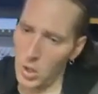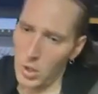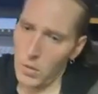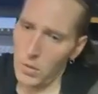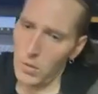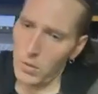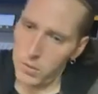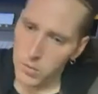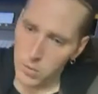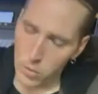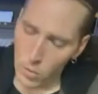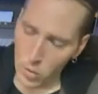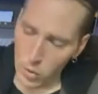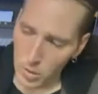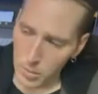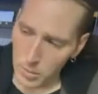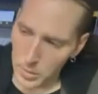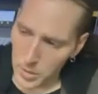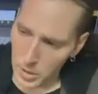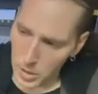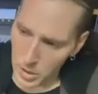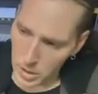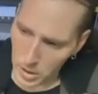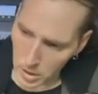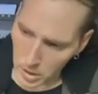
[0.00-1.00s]

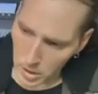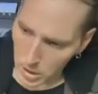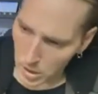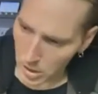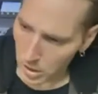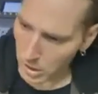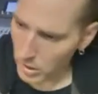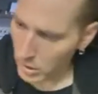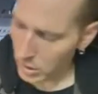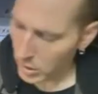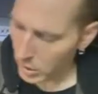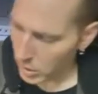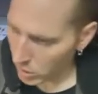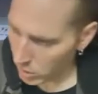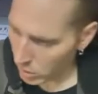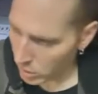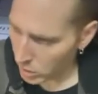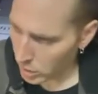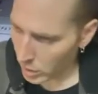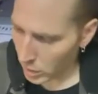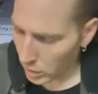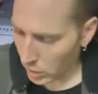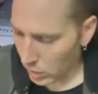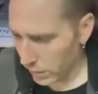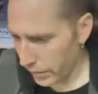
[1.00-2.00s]
form a,
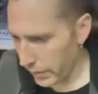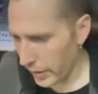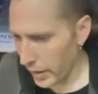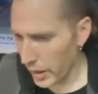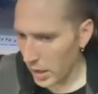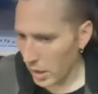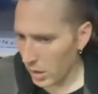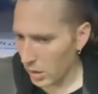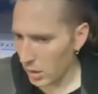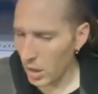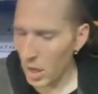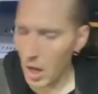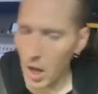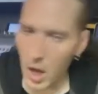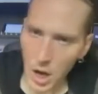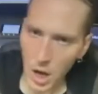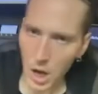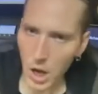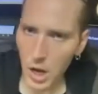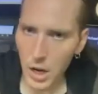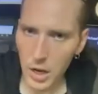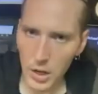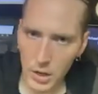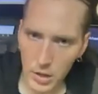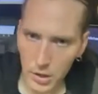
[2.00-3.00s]
single file
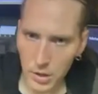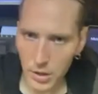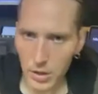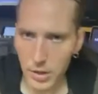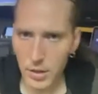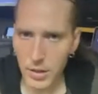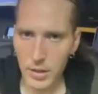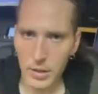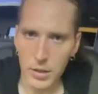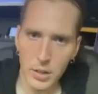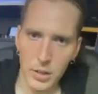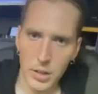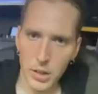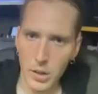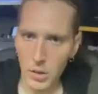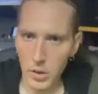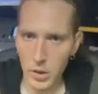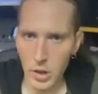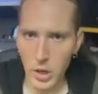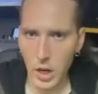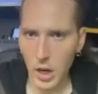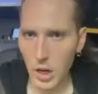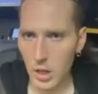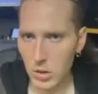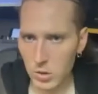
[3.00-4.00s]
line, and, the
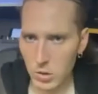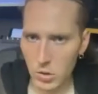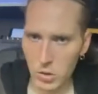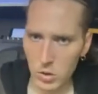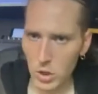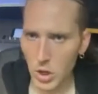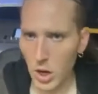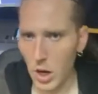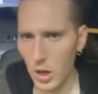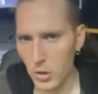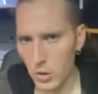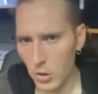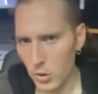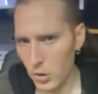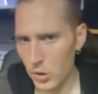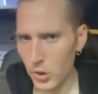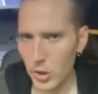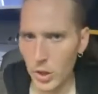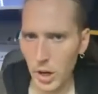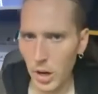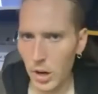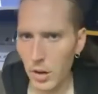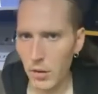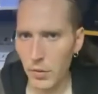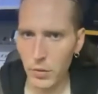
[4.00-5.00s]
guys will sign your
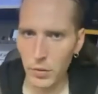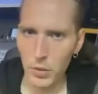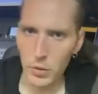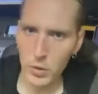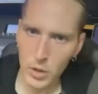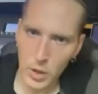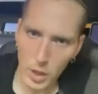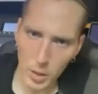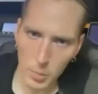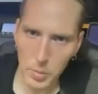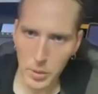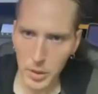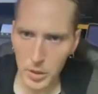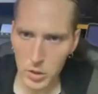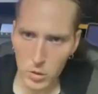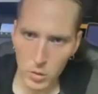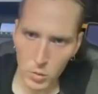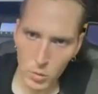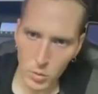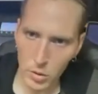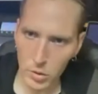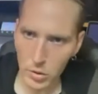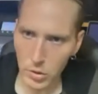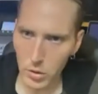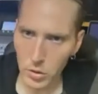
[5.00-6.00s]
stuff and take a picture
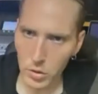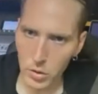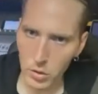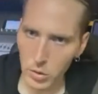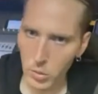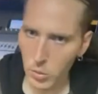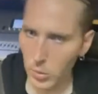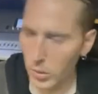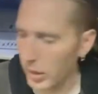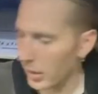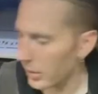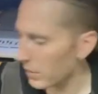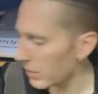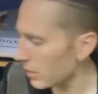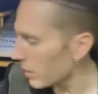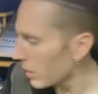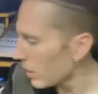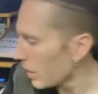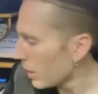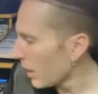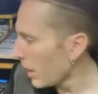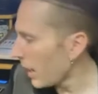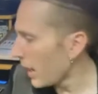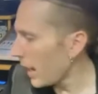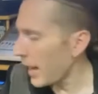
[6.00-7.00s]
with you or whatever.
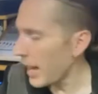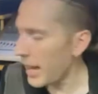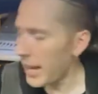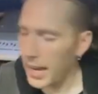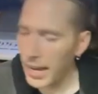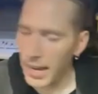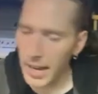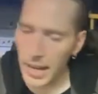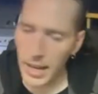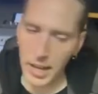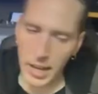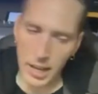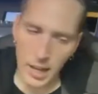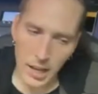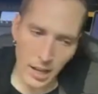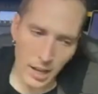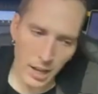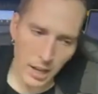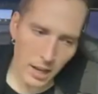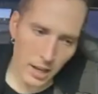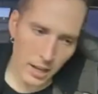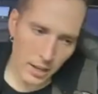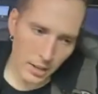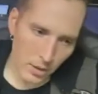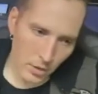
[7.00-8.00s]
And
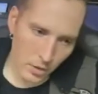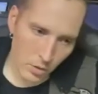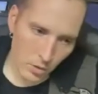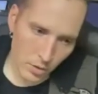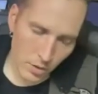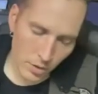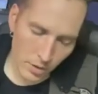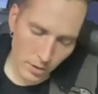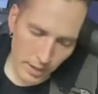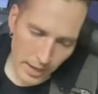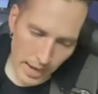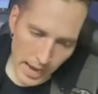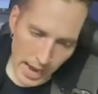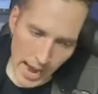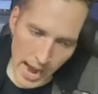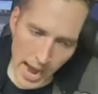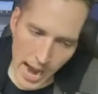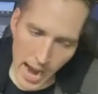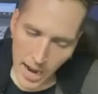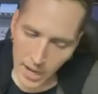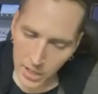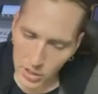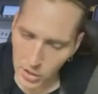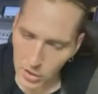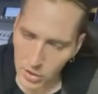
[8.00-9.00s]

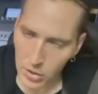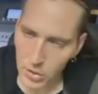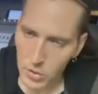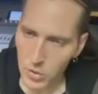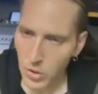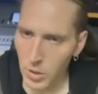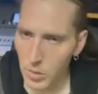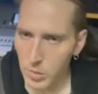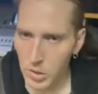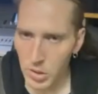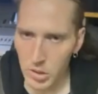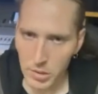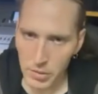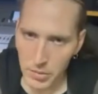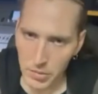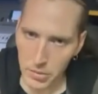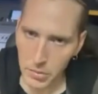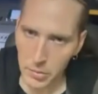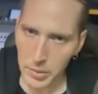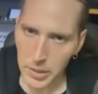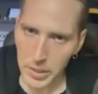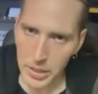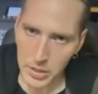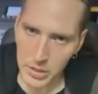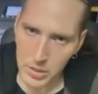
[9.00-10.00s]
Ash, the drummer of
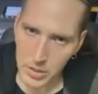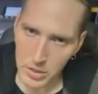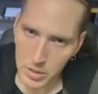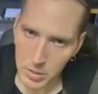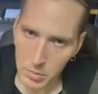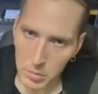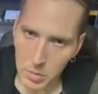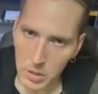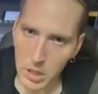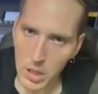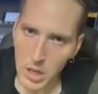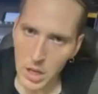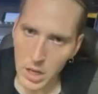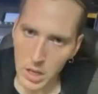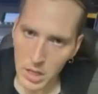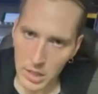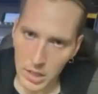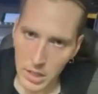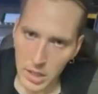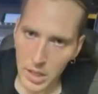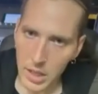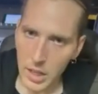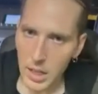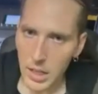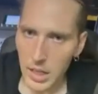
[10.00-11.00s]
3 Inches of Blood,
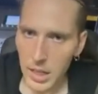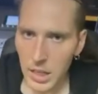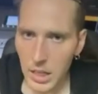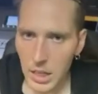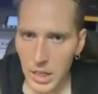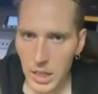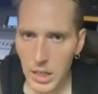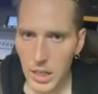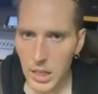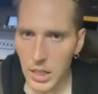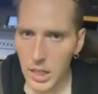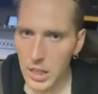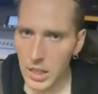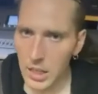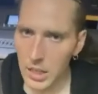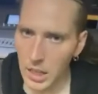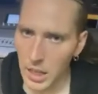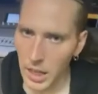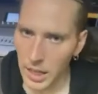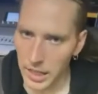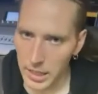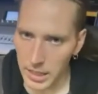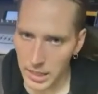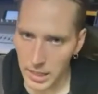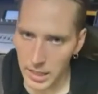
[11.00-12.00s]
he
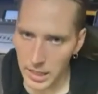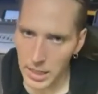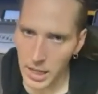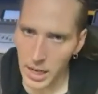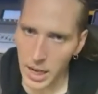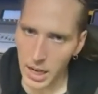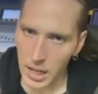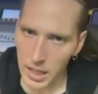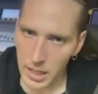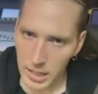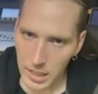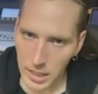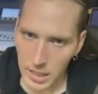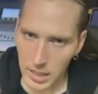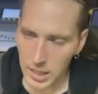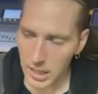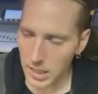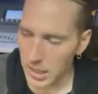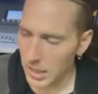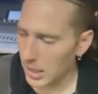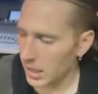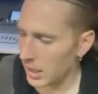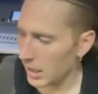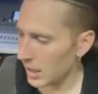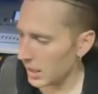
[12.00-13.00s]
like got
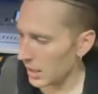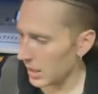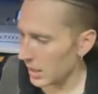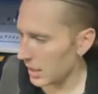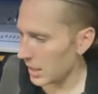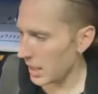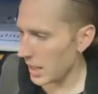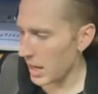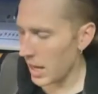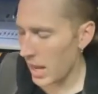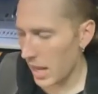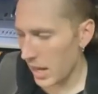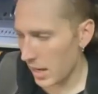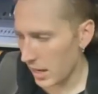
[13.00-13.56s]
in the end